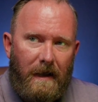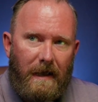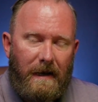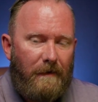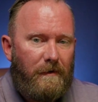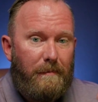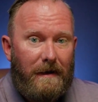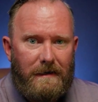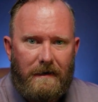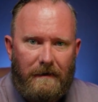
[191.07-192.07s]
and
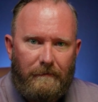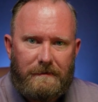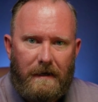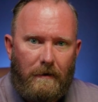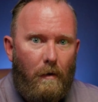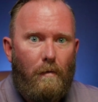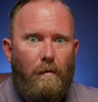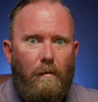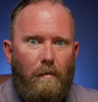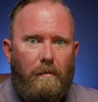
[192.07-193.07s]
everybody kind of was like,
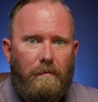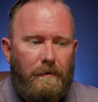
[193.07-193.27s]
oh,